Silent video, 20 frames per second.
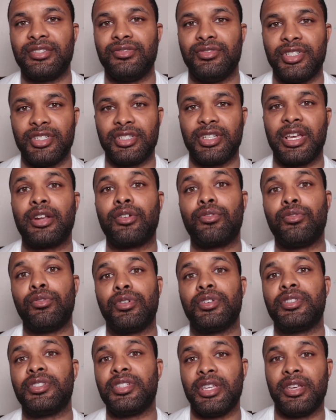You just got to
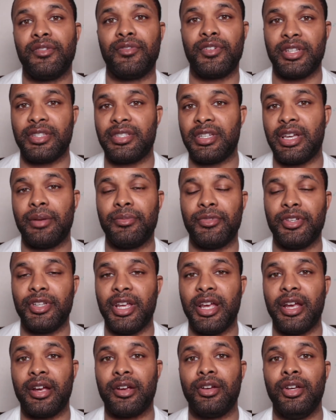quarantine for the time you're
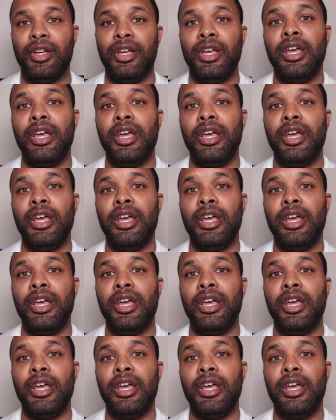there.